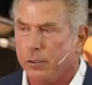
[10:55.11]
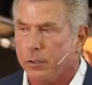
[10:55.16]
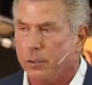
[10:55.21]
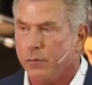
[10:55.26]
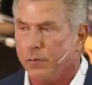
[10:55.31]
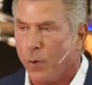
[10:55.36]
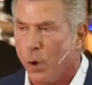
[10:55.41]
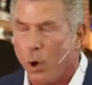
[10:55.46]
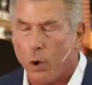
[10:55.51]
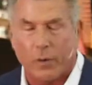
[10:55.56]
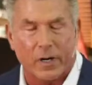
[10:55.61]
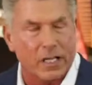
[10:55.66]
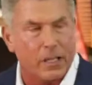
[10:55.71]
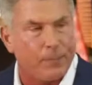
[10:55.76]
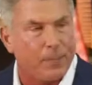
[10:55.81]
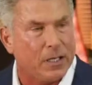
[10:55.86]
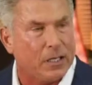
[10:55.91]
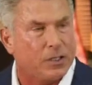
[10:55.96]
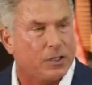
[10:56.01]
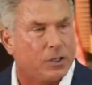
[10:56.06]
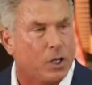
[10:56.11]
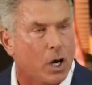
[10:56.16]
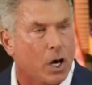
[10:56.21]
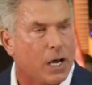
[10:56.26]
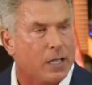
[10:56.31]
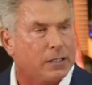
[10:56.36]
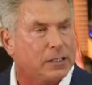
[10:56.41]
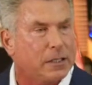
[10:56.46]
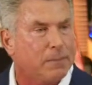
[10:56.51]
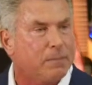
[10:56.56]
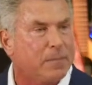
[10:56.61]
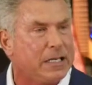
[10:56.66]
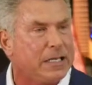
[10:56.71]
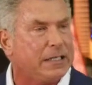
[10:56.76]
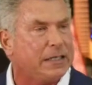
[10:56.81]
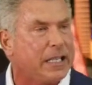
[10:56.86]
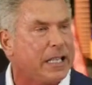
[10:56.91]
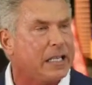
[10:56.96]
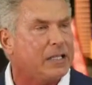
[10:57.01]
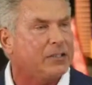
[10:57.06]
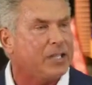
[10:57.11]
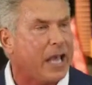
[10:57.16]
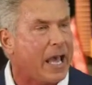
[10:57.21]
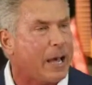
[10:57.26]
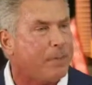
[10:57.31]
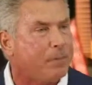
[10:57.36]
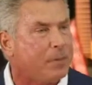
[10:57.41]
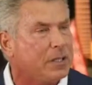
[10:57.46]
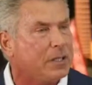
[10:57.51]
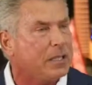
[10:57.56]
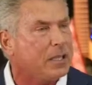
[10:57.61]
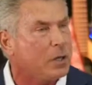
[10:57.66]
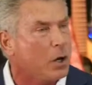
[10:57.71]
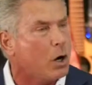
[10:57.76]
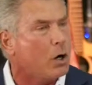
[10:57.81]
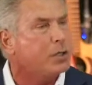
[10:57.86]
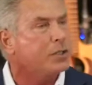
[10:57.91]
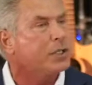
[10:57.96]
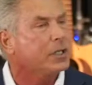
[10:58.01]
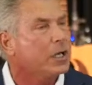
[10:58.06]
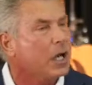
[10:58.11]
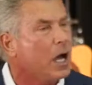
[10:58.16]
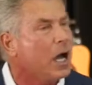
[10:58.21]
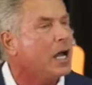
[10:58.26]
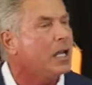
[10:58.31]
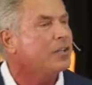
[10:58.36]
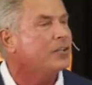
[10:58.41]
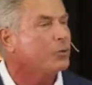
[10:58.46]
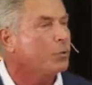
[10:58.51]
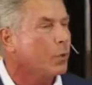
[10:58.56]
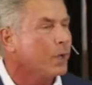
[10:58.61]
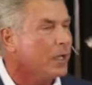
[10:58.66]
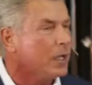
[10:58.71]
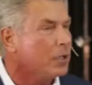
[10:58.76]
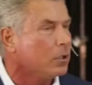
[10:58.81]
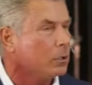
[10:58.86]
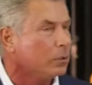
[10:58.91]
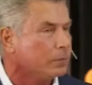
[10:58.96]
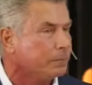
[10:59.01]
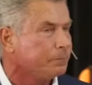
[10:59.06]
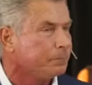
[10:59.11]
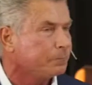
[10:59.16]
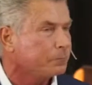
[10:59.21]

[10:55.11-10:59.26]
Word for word: You've already been taught that many things happen that aren't God's will.